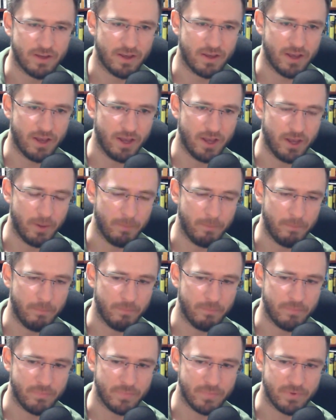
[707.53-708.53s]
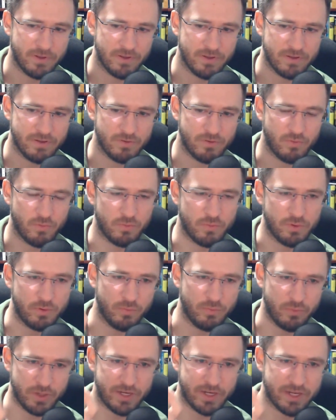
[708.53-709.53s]
um,
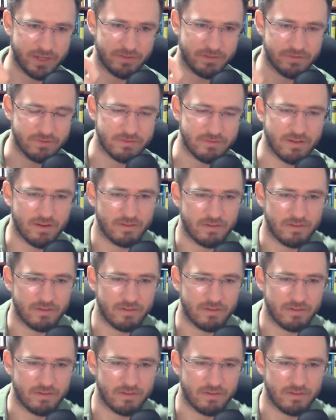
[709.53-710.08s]
we, we can